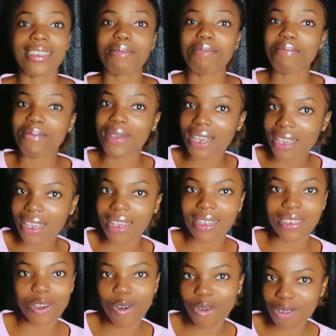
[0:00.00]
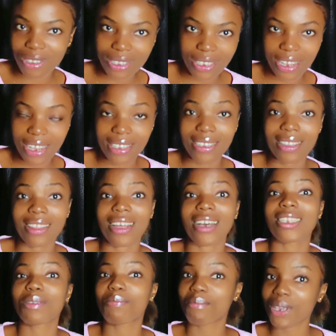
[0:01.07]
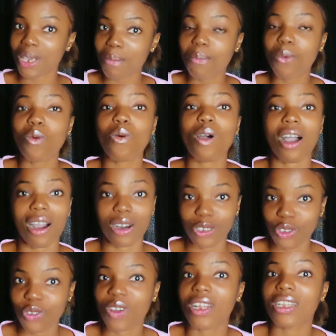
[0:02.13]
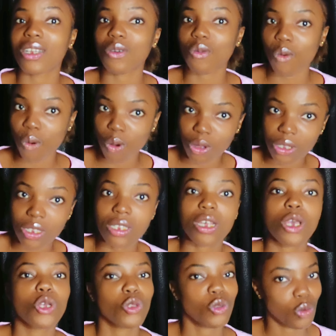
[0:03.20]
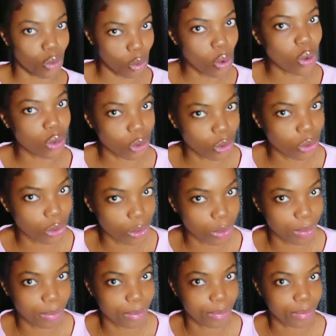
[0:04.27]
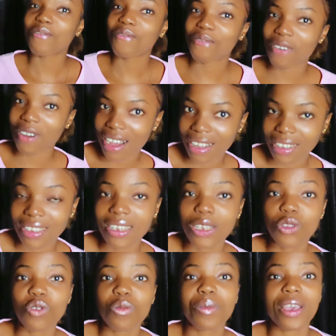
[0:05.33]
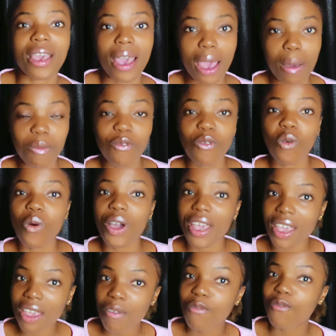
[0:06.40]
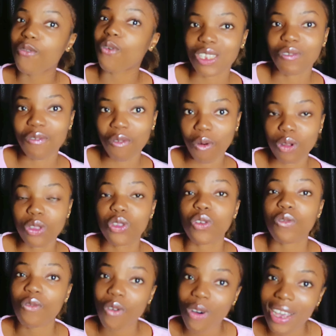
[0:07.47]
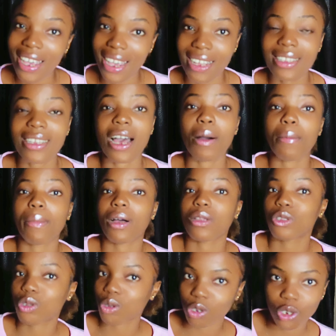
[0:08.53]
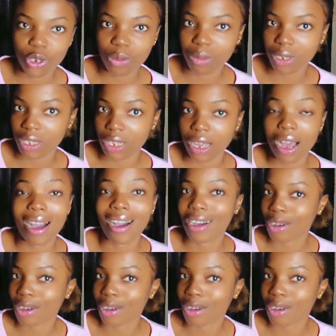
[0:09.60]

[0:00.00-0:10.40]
is making content that people actually want to consume. In fact, it will be helpful if henceforth you forget about social media